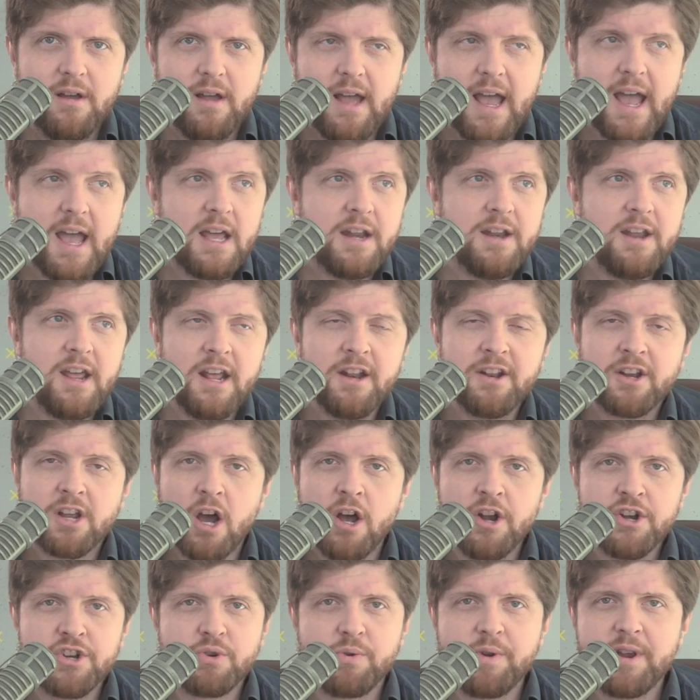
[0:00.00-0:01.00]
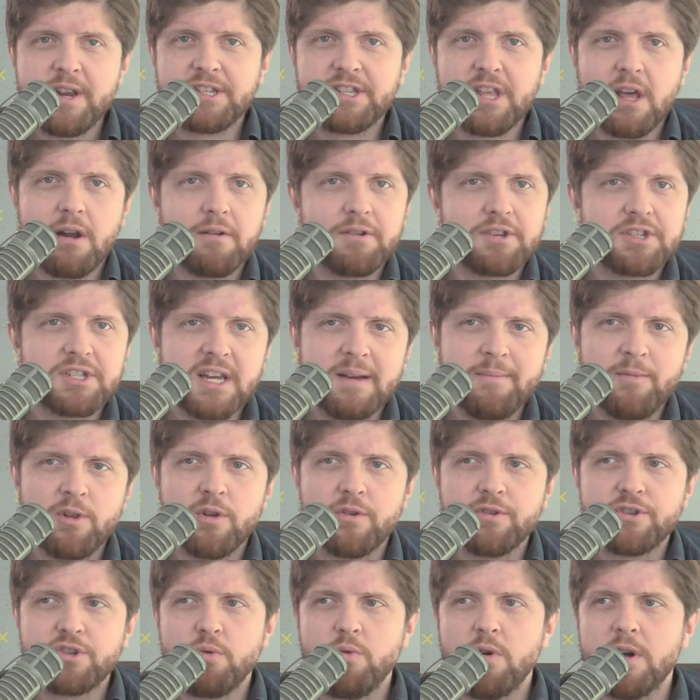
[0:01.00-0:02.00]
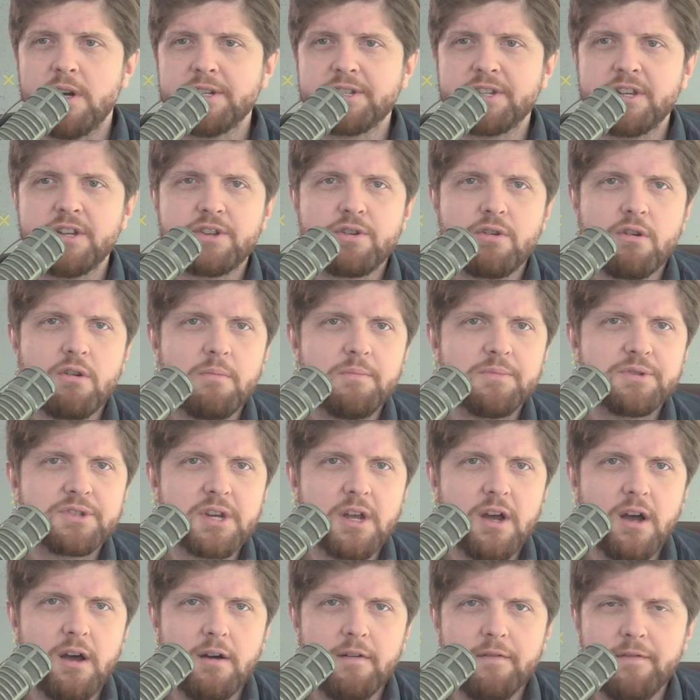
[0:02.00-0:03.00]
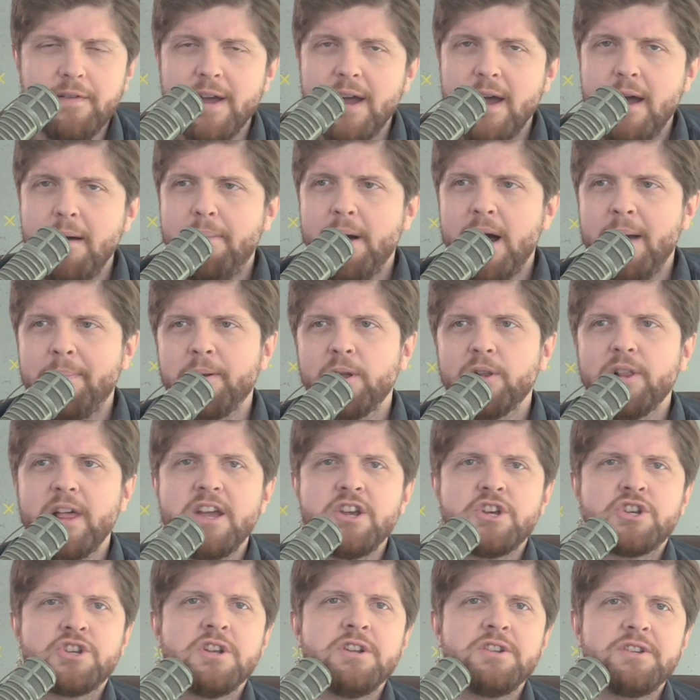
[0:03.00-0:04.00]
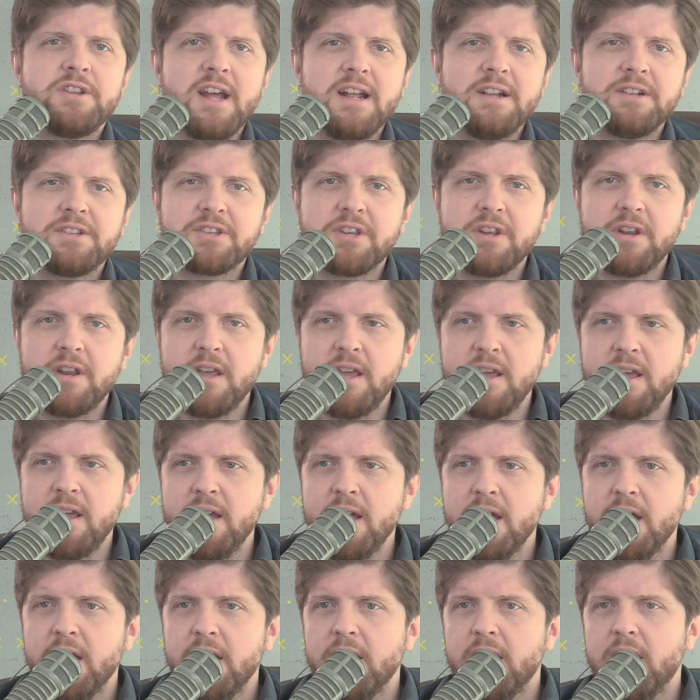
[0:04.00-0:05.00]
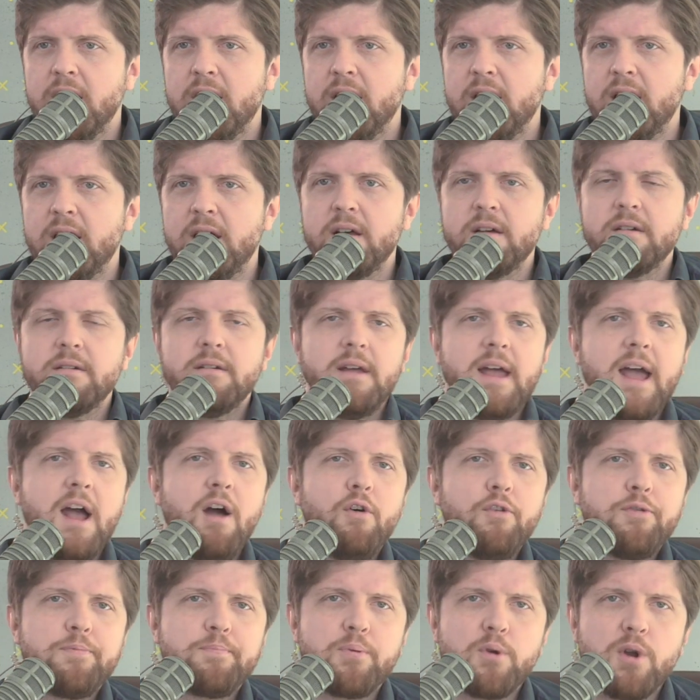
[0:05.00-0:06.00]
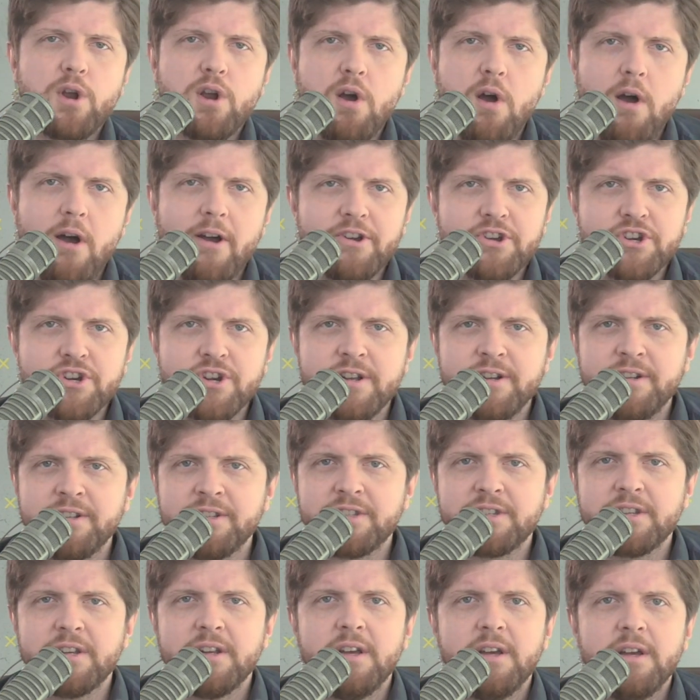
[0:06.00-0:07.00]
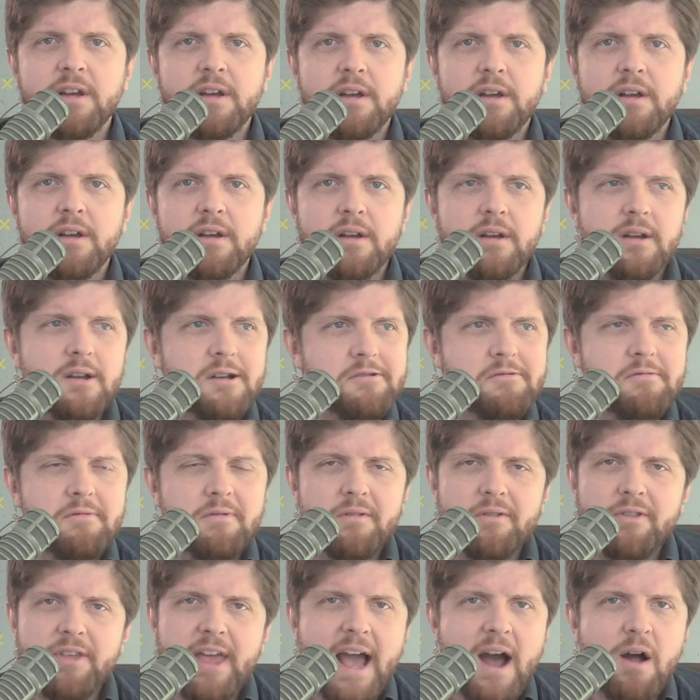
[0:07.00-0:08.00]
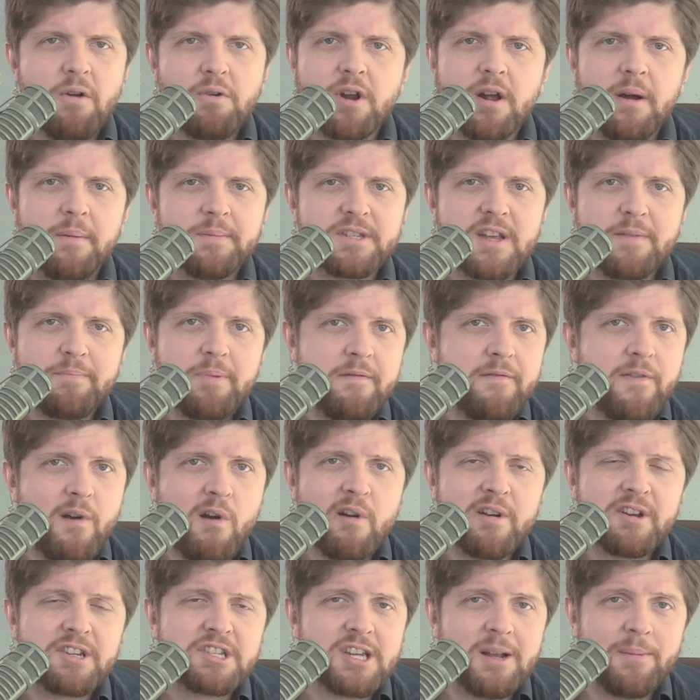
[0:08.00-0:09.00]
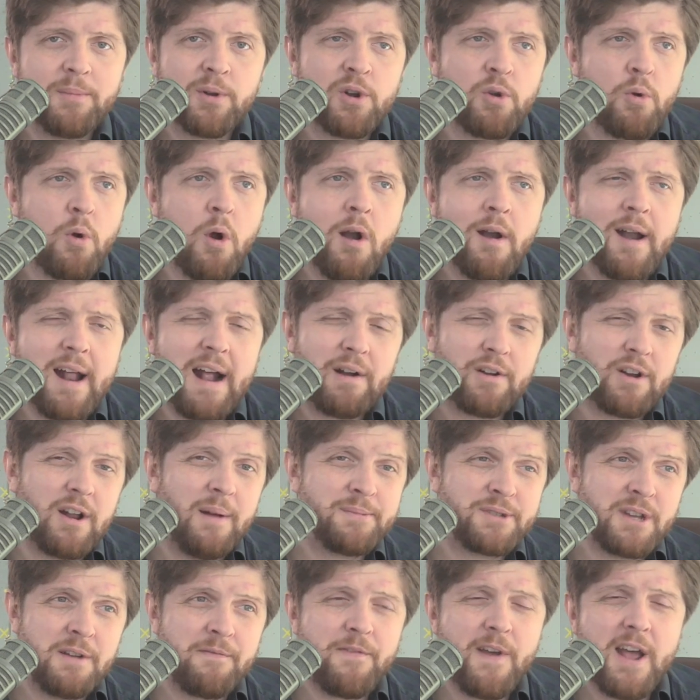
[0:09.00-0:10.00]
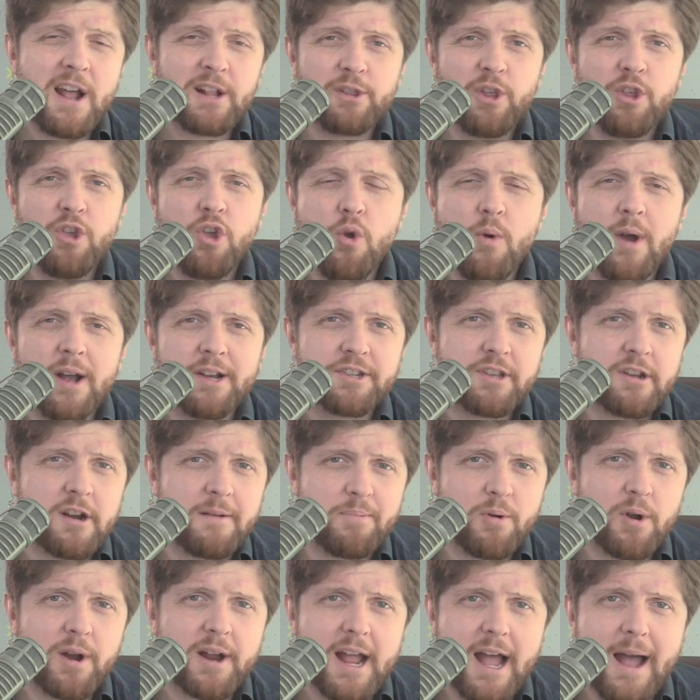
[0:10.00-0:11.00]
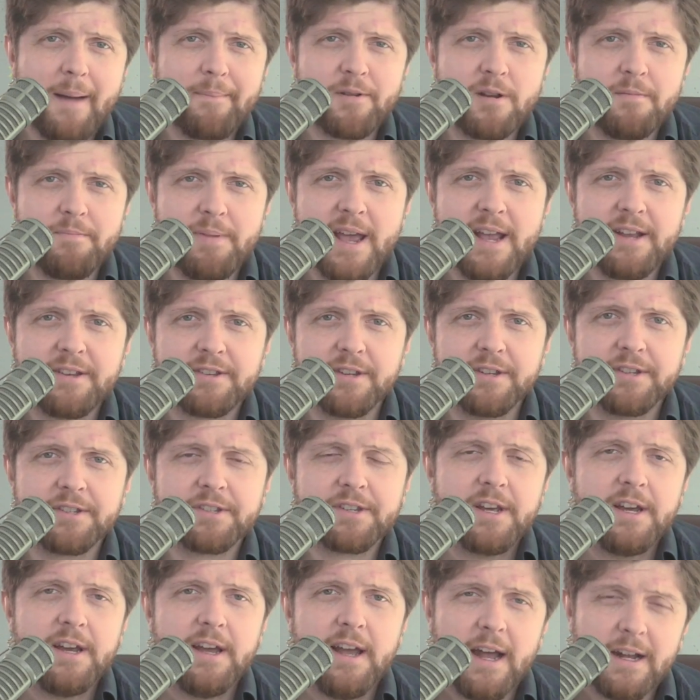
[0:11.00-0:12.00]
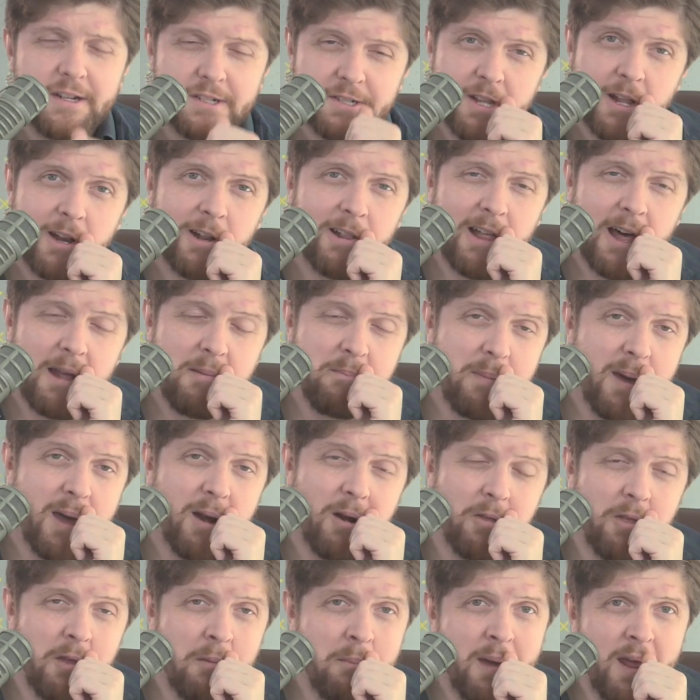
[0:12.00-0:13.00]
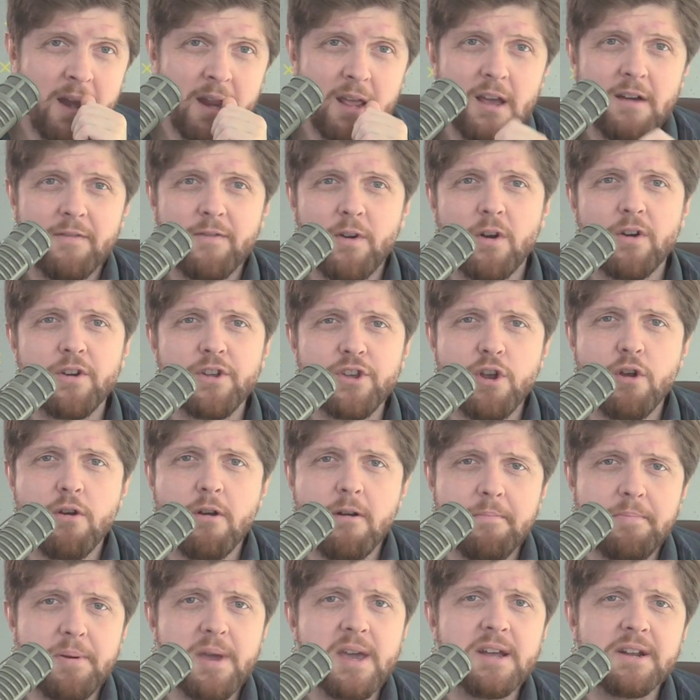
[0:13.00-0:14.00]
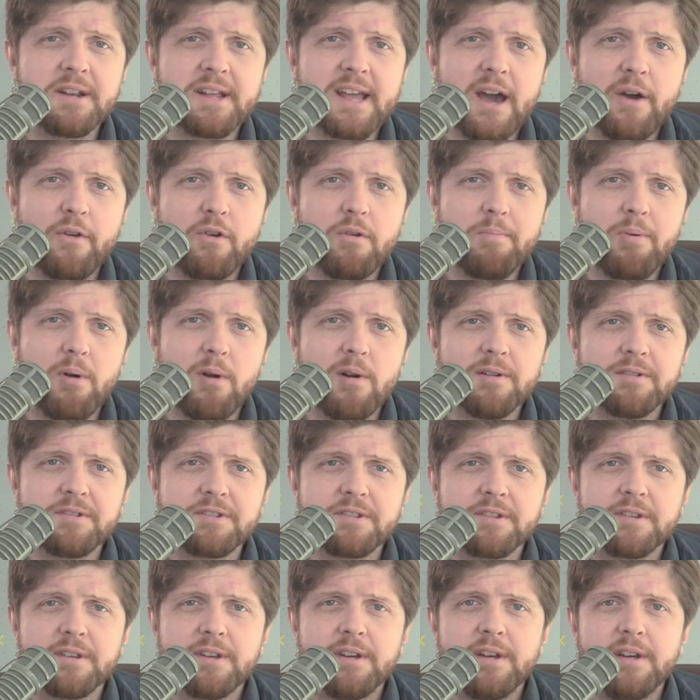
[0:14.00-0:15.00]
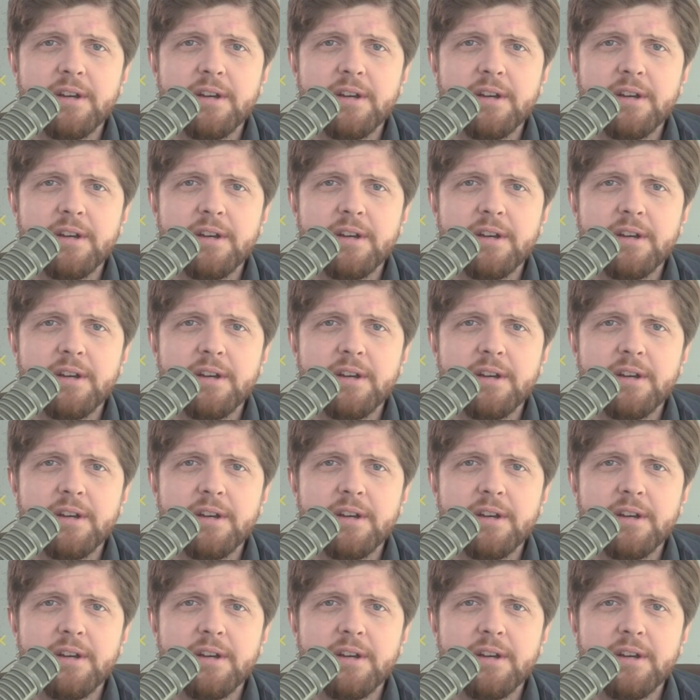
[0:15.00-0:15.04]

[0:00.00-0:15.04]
And in countries that are similar to us in terms of population density, uh, health precautions, the outcomes have been very similar to our outcomes. In fact, the U.S. on a per capita basis has done a lot better than many of our European counterparts.